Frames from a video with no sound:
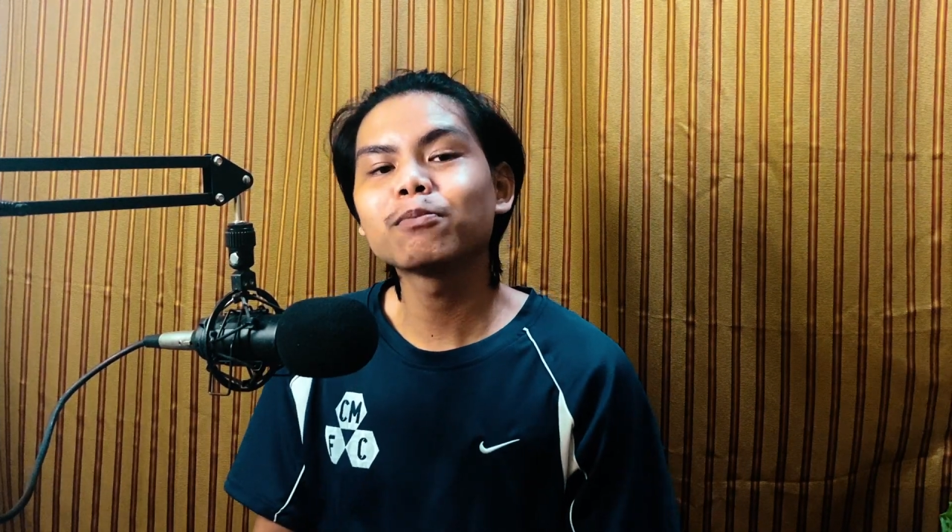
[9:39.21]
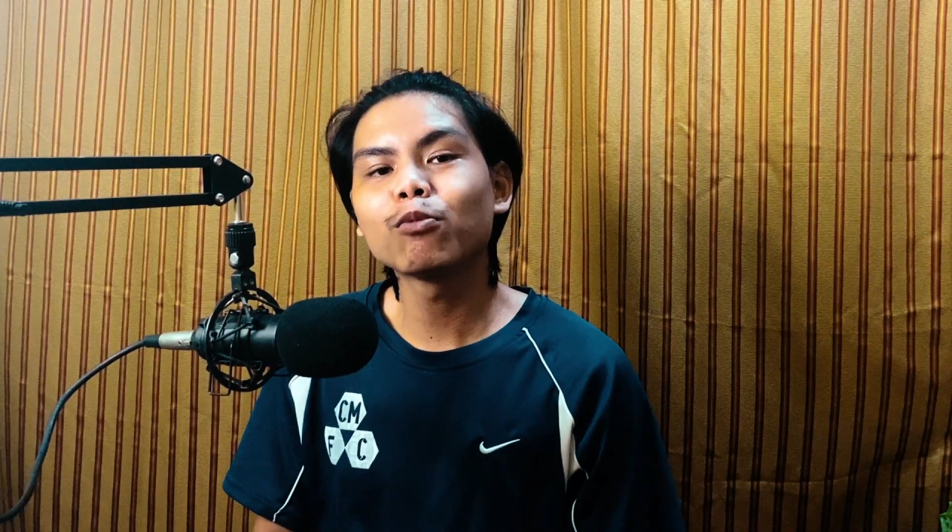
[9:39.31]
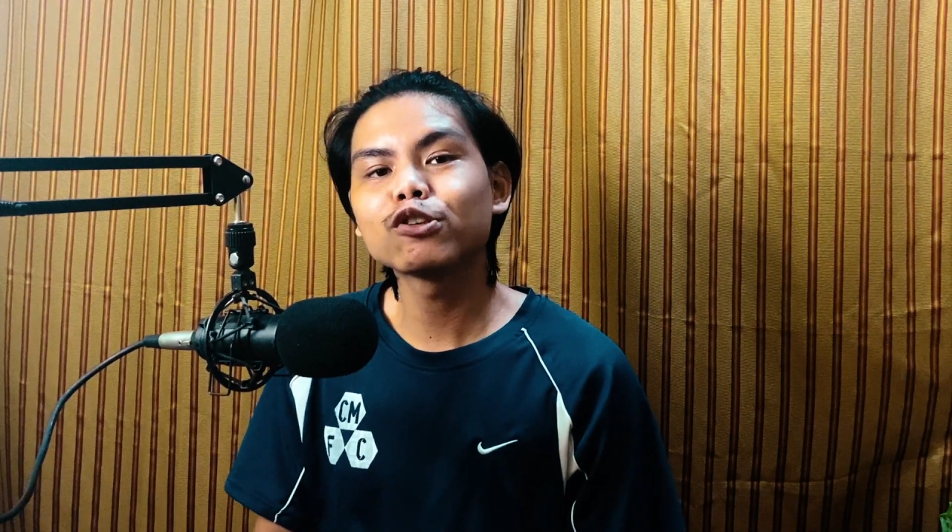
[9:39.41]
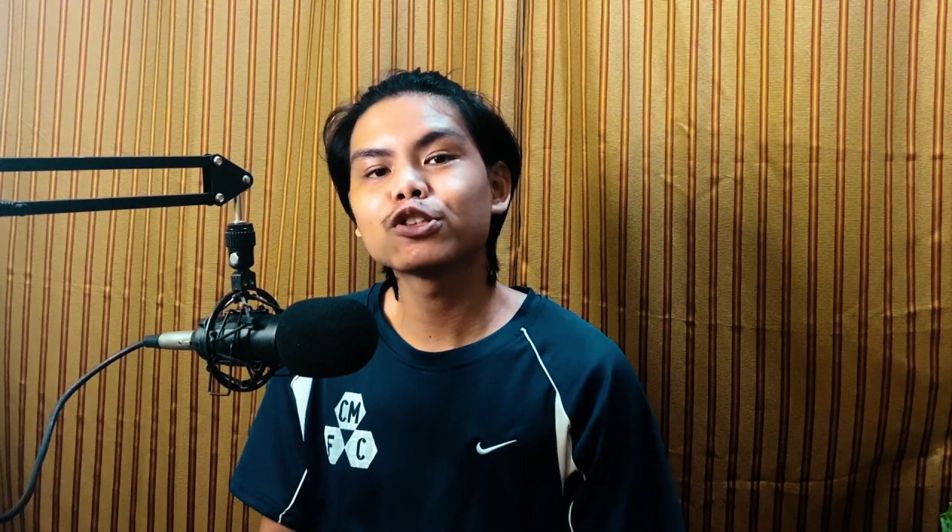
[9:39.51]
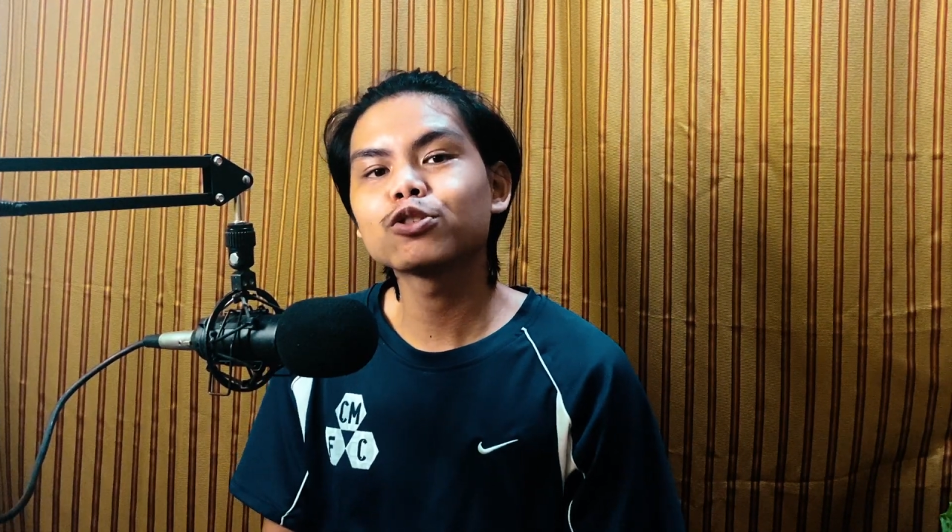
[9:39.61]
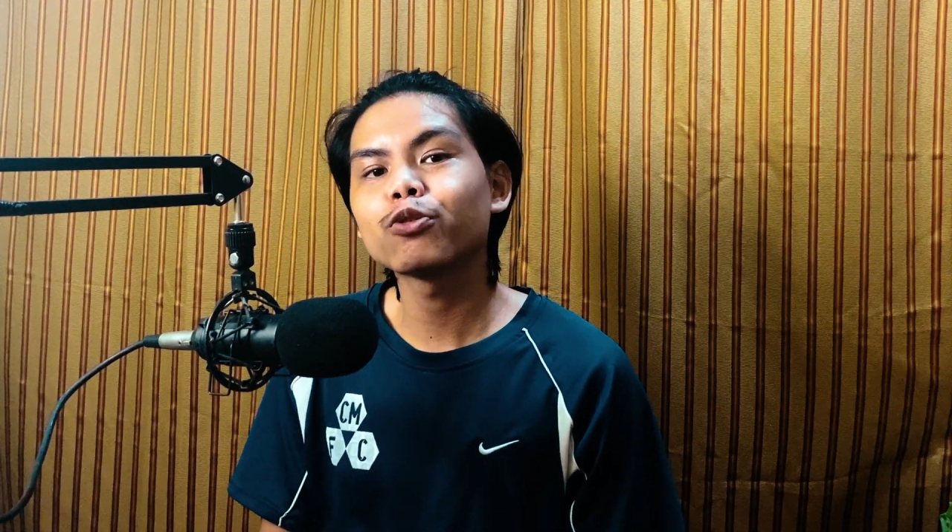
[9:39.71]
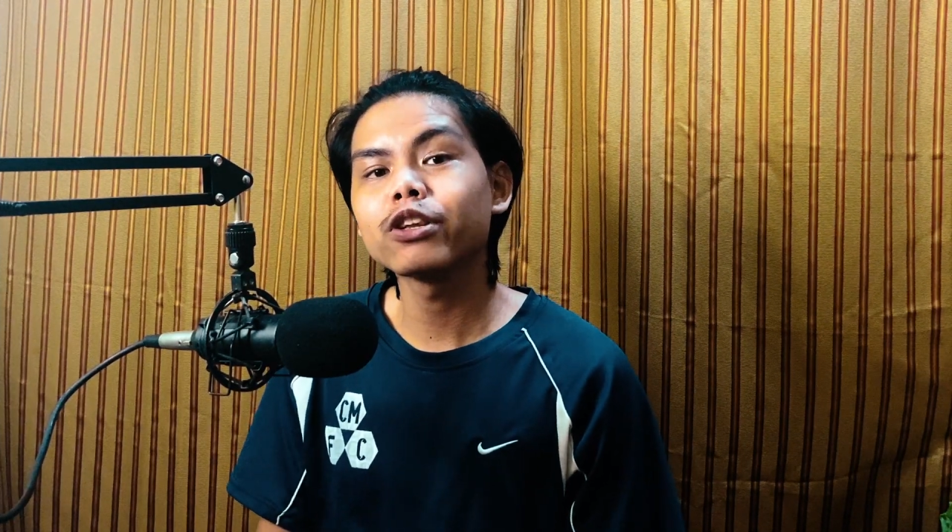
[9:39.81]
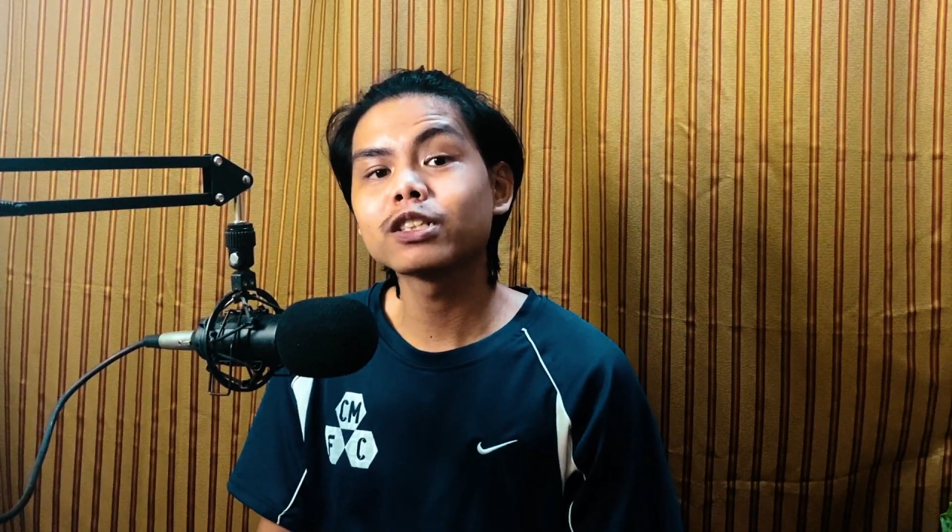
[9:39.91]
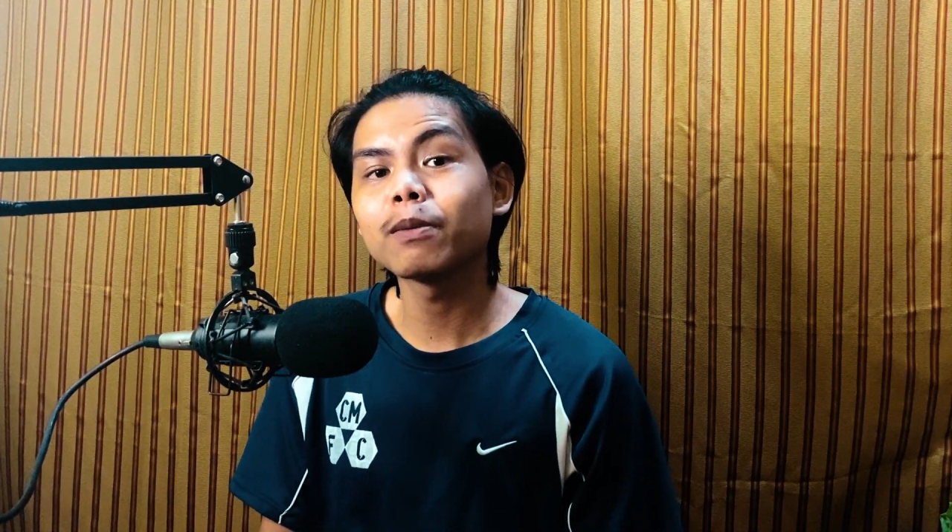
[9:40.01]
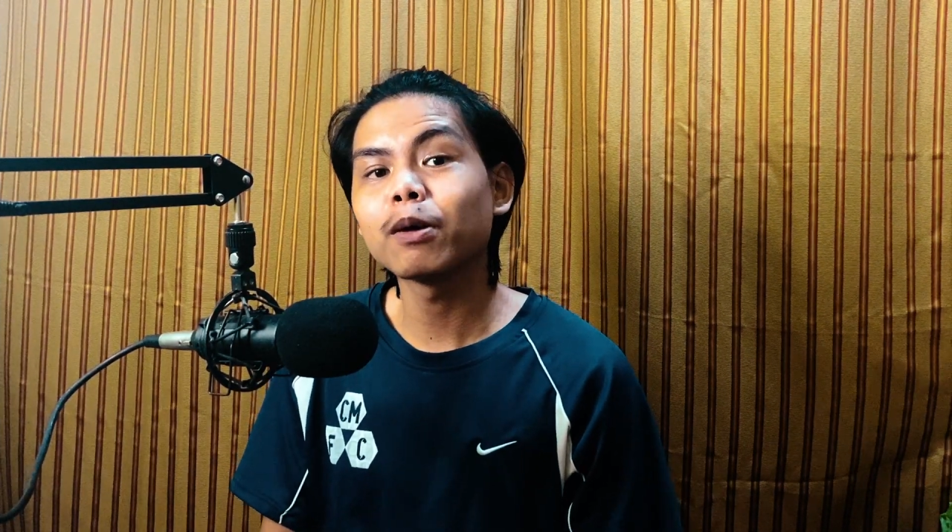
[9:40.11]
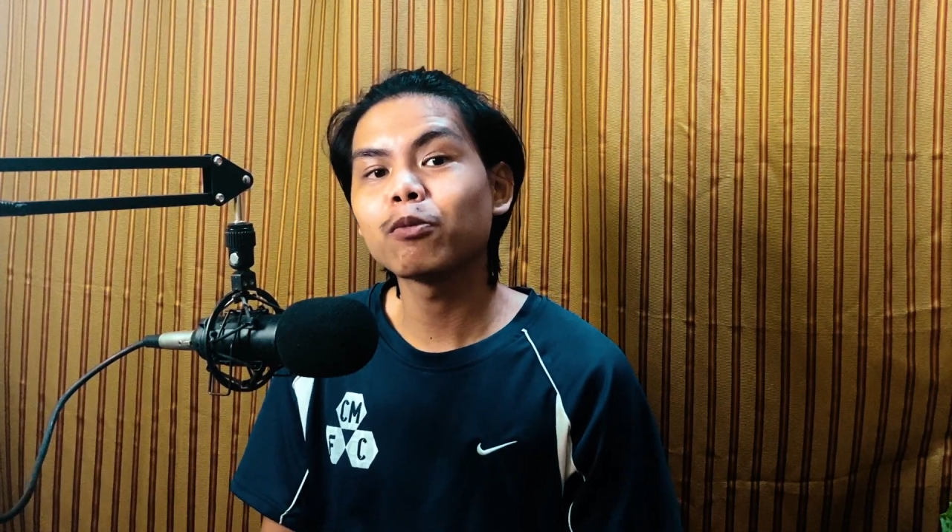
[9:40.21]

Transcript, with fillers: more tutorials about